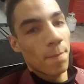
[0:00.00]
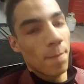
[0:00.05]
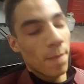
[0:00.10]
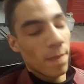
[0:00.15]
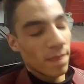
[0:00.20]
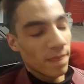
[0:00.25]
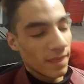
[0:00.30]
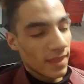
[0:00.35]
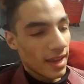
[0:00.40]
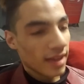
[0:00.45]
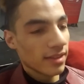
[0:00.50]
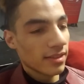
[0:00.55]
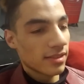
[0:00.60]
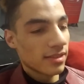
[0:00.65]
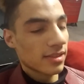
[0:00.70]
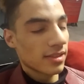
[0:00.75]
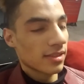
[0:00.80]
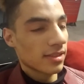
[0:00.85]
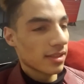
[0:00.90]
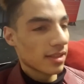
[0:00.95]
That's
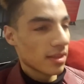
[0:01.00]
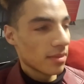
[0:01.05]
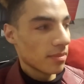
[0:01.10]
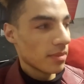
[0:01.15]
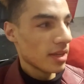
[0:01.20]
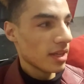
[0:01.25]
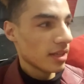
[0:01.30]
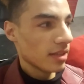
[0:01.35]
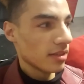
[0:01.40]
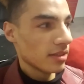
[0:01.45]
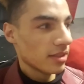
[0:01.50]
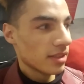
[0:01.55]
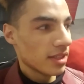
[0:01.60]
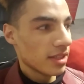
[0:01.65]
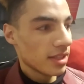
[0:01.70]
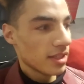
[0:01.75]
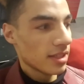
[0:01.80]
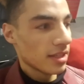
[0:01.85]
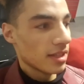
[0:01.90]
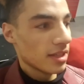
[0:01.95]
the main
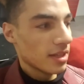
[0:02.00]
key.